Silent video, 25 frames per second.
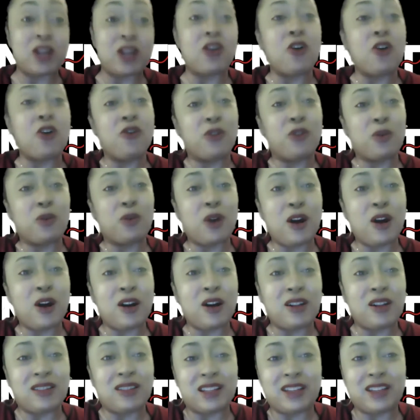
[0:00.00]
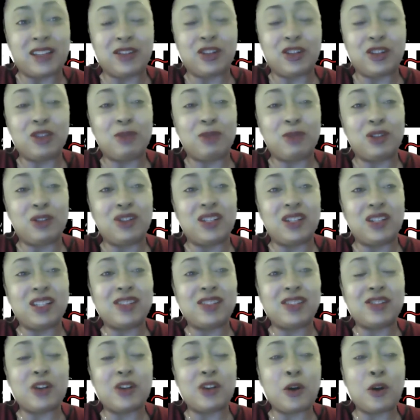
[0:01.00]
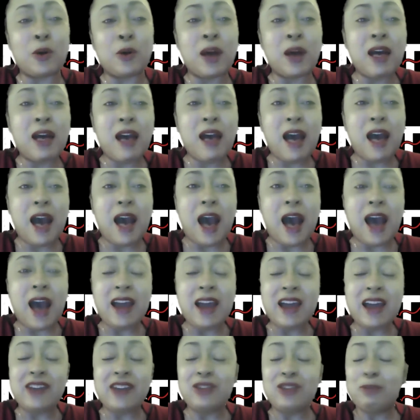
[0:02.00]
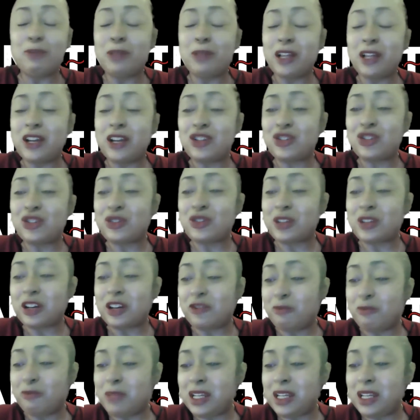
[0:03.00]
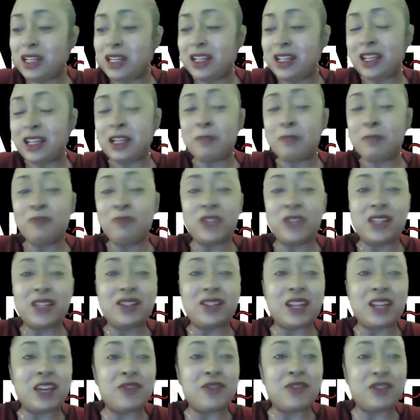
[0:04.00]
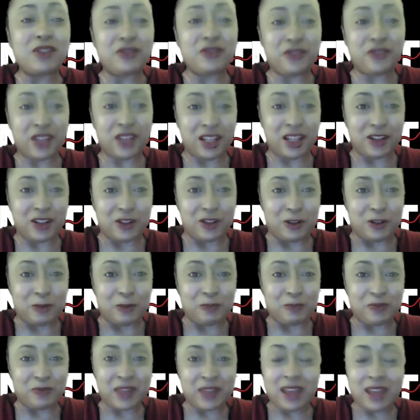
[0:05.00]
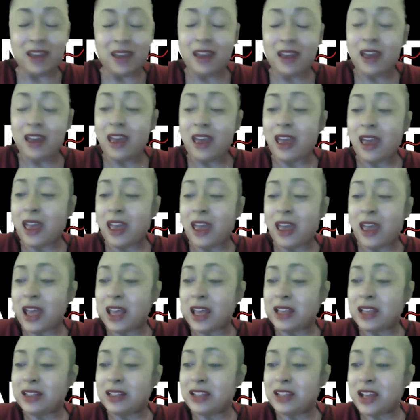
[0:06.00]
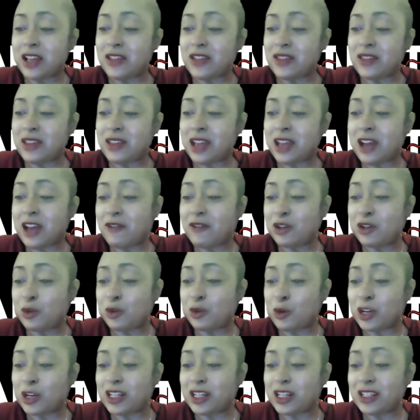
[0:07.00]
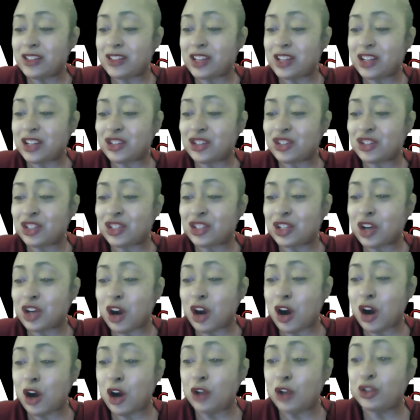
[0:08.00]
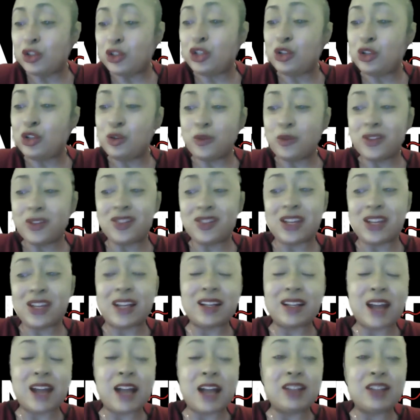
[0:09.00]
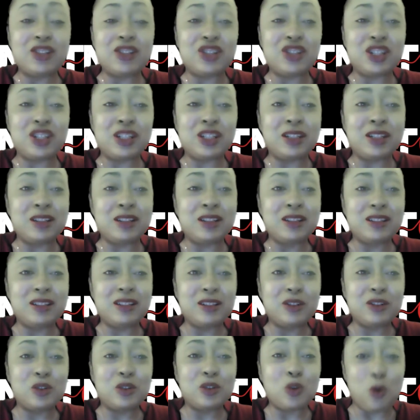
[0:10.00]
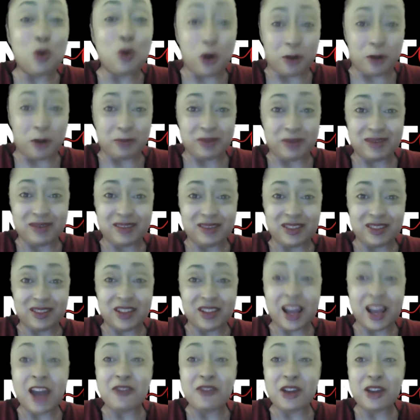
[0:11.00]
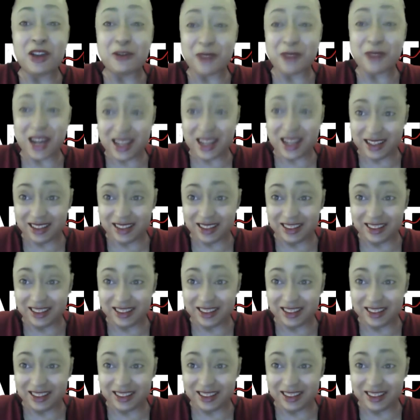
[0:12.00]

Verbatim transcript: overall in the community. So I had the pleasure of meeting David Finkel, and they have an organization called Youth Technology Corps. I have that right?